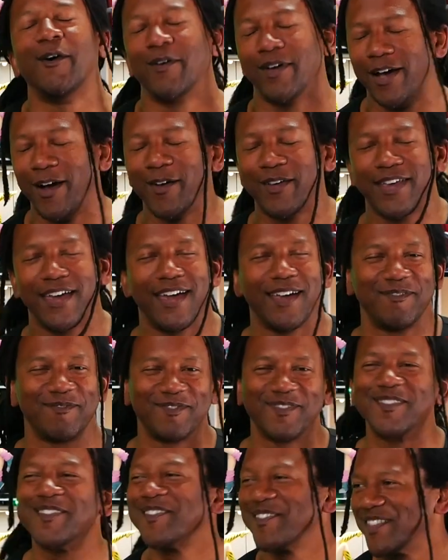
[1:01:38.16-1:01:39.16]
So you put him in his
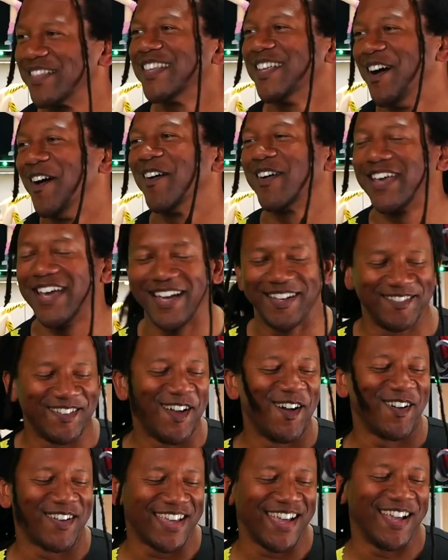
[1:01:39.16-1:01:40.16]
place, because you're
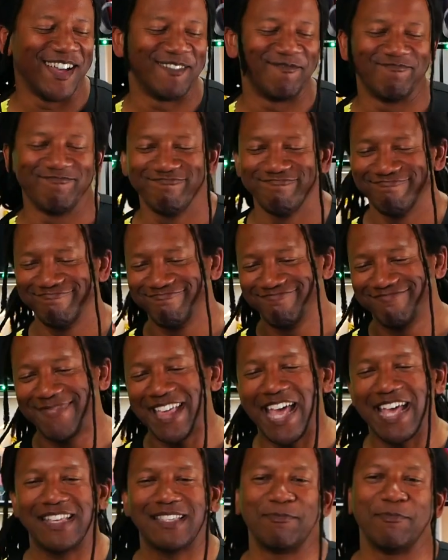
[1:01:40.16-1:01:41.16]
actually reading the books.
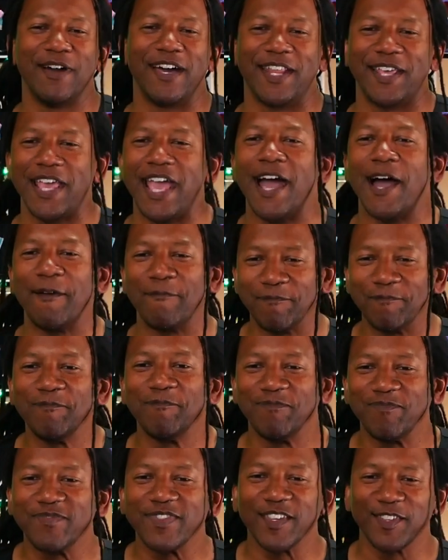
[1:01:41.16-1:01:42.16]
Thanks, buddy. Yeah.
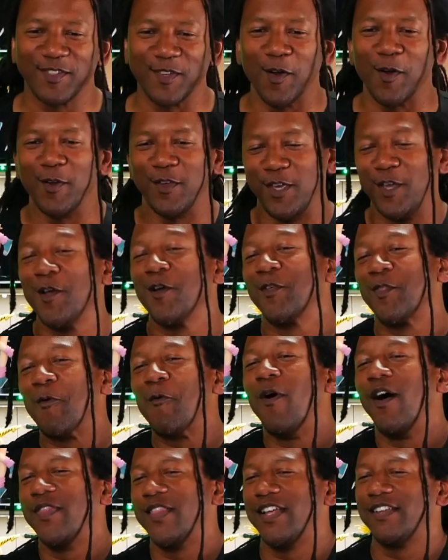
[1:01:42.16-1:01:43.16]
So you're the
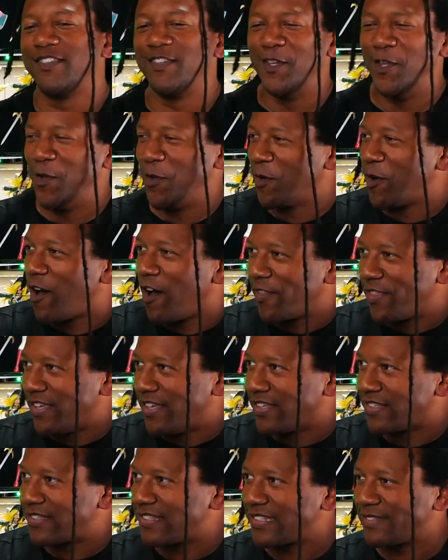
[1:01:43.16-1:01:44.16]
one that's new to all
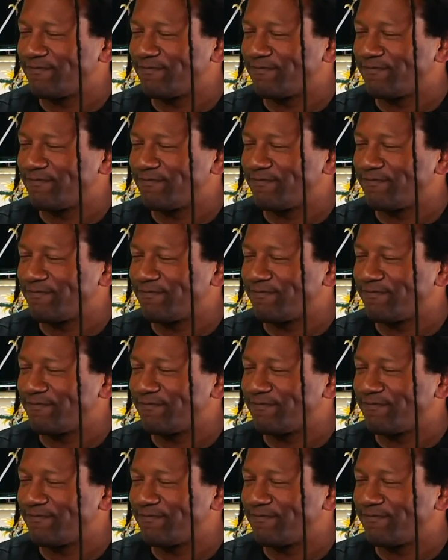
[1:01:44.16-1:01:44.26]
this.